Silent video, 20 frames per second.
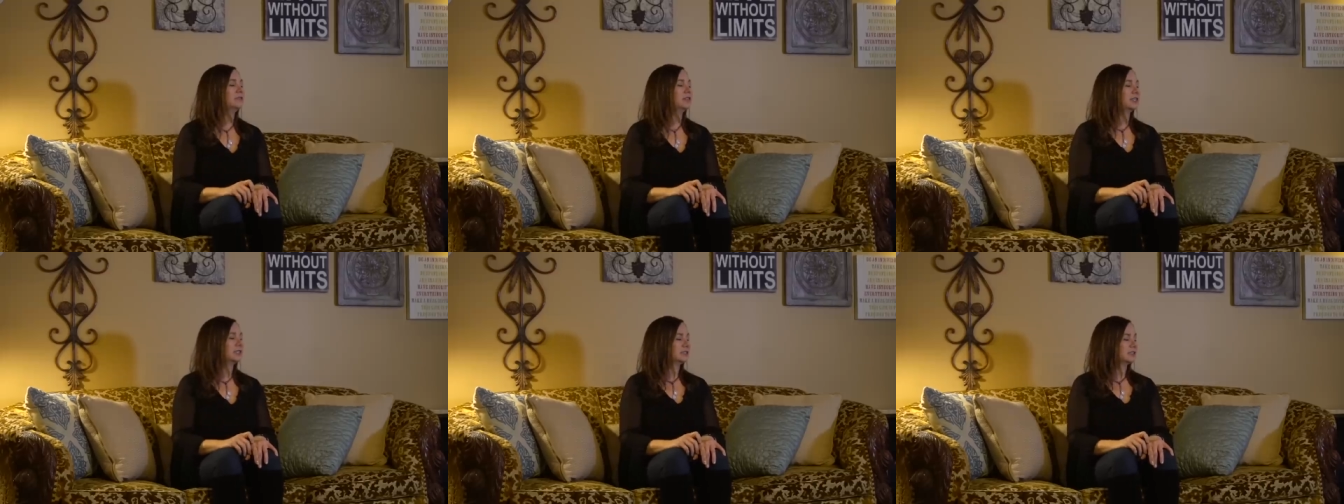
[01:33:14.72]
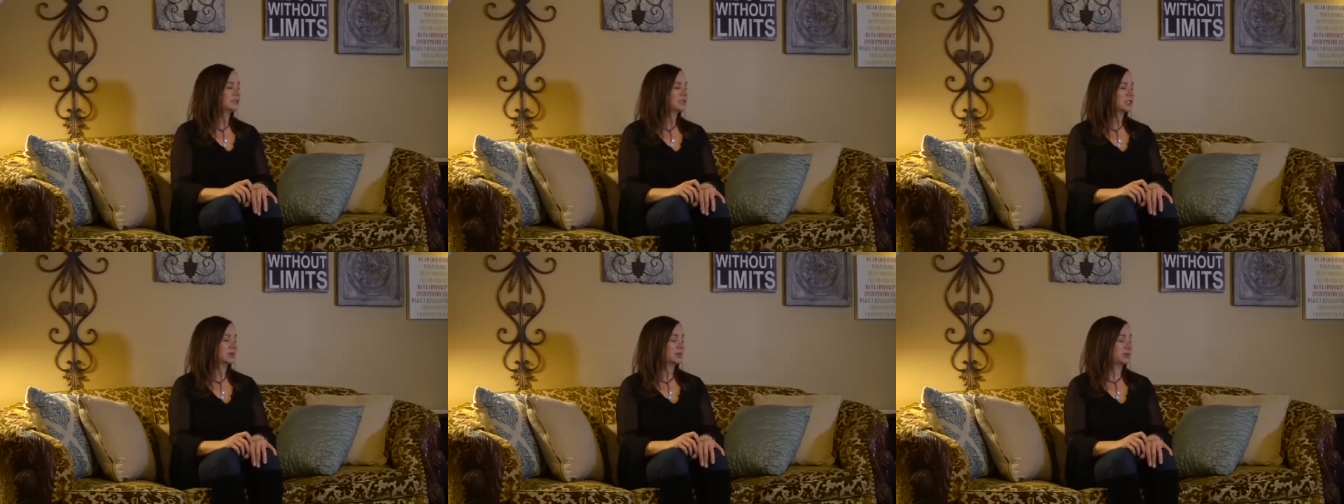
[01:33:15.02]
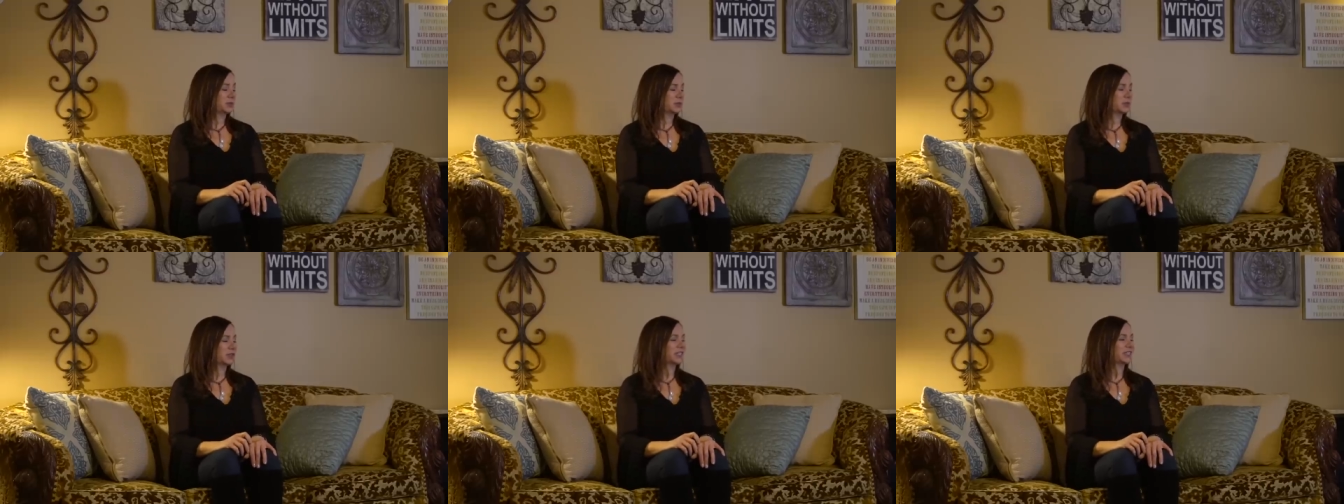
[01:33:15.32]
vantage
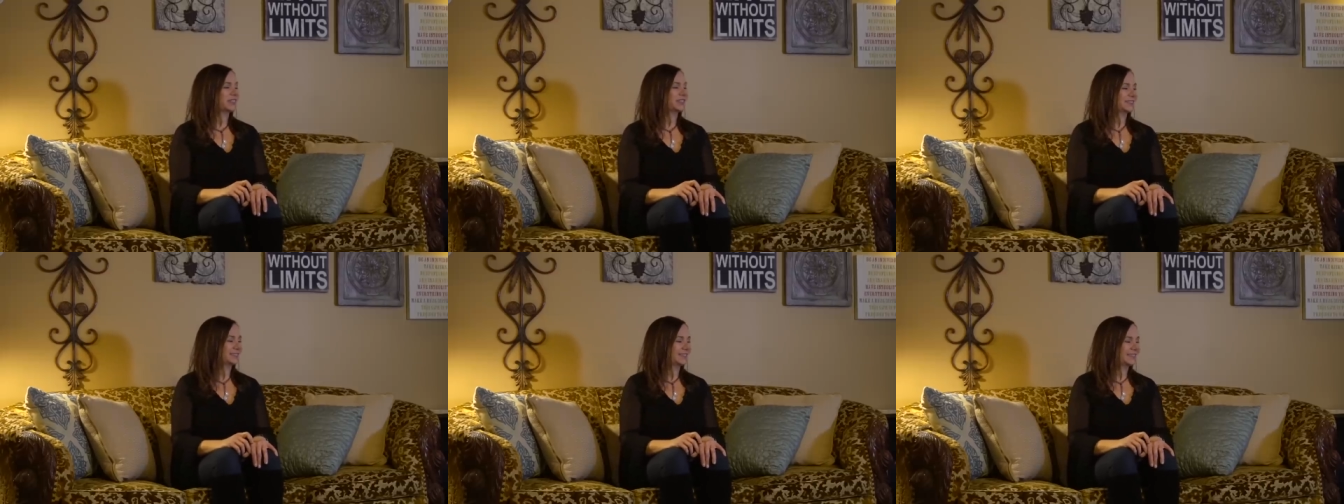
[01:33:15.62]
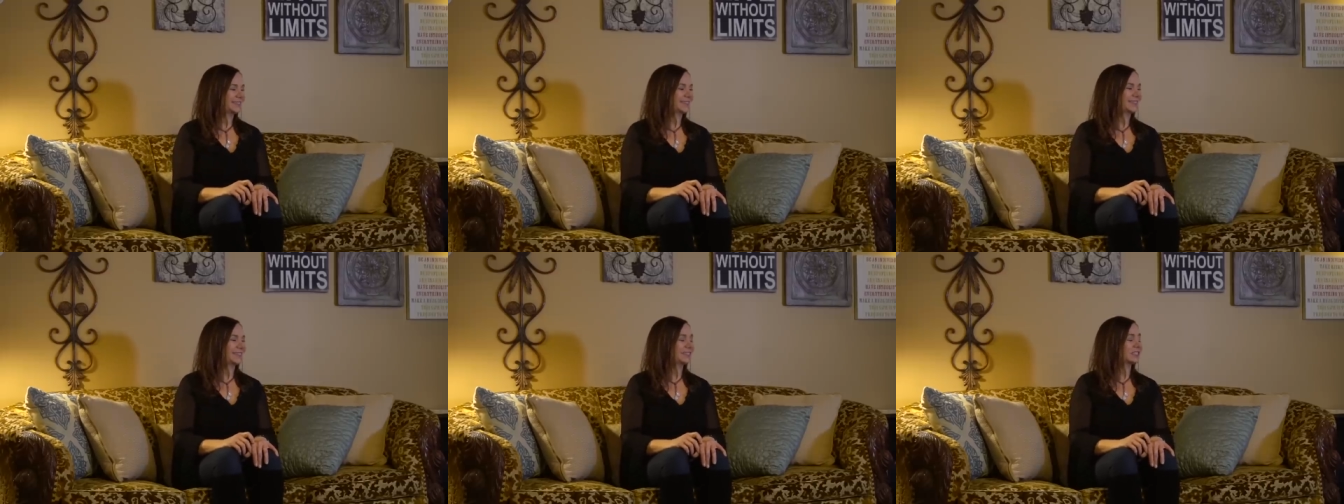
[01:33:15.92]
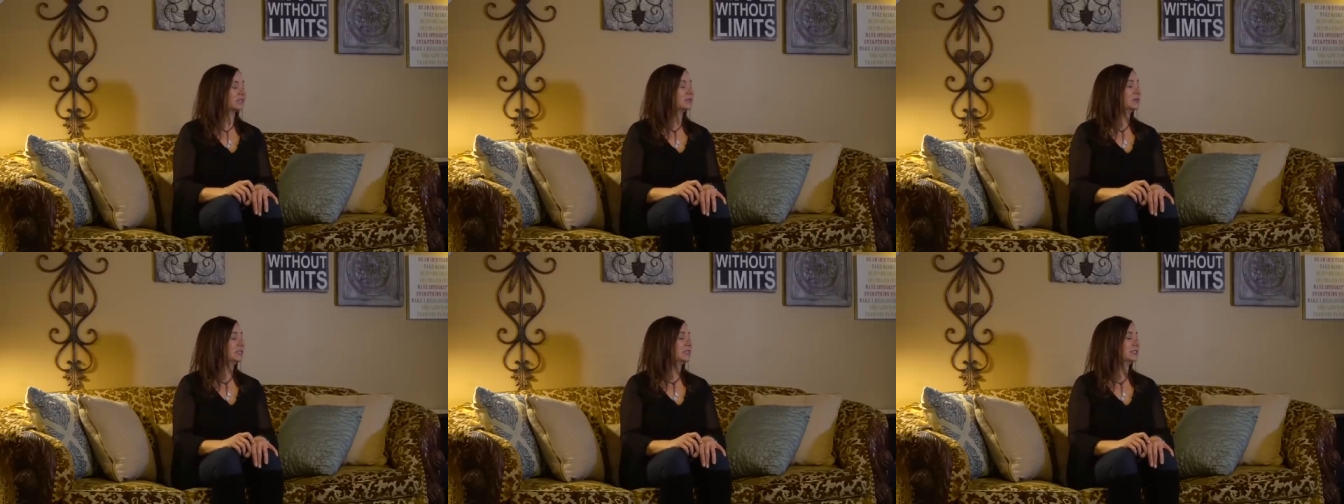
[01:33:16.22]
point
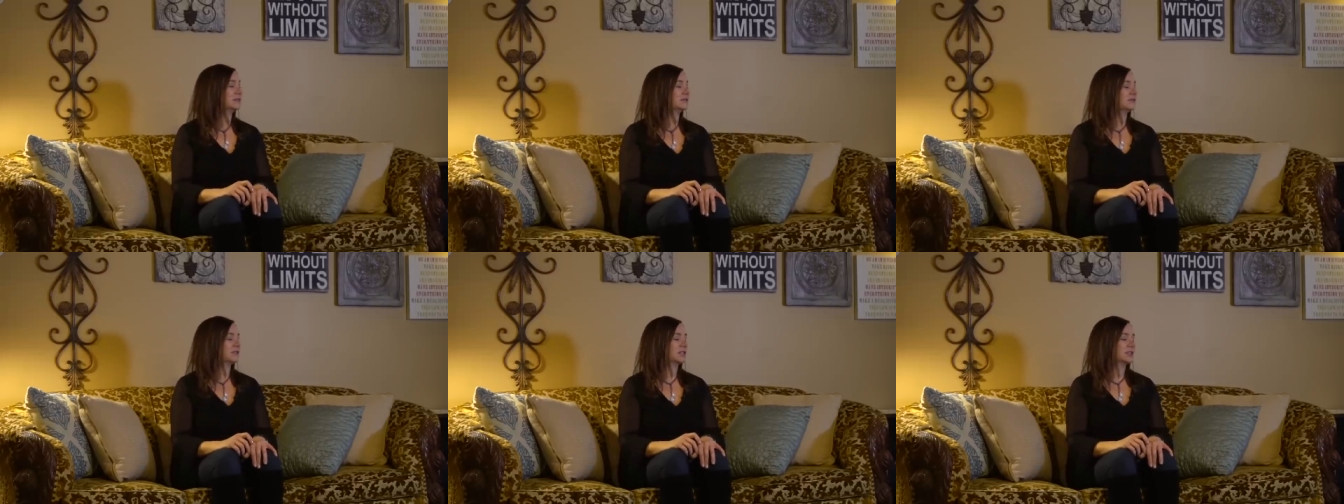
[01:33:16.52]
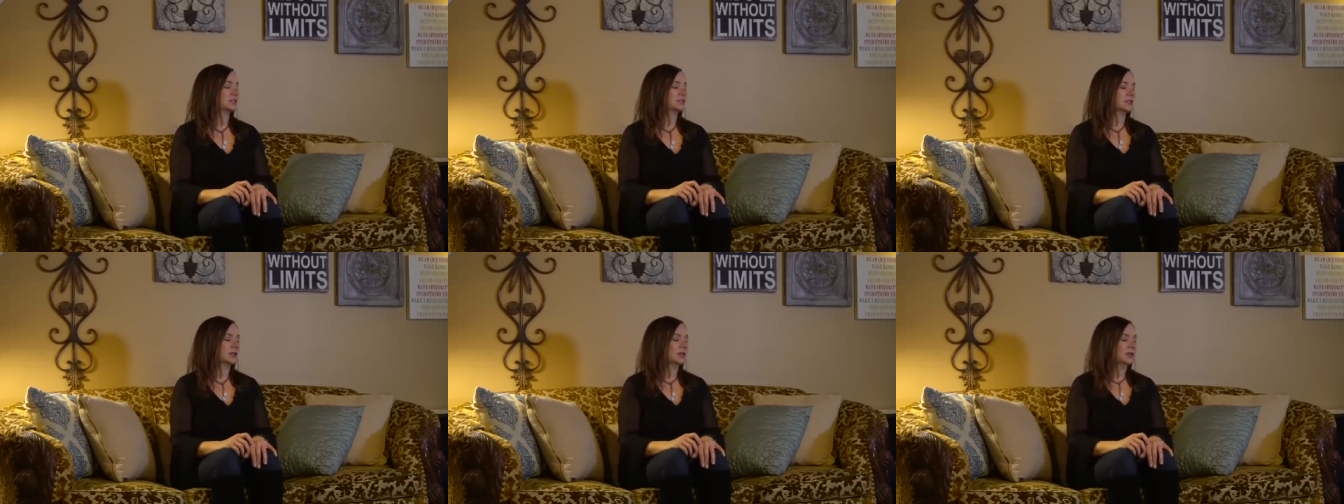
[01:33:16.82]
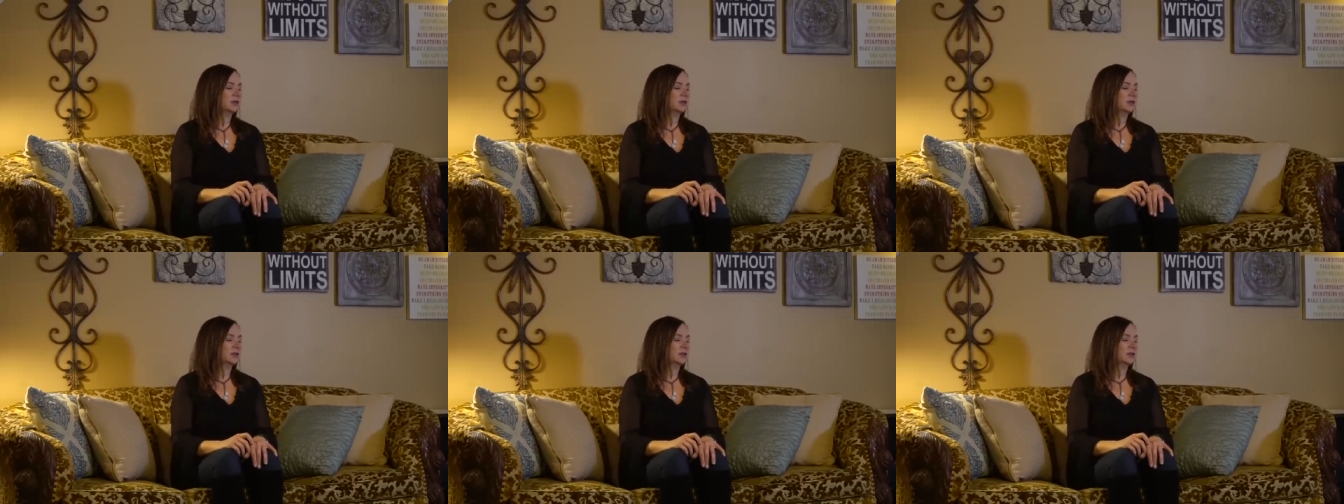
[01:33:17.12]
is a bit different.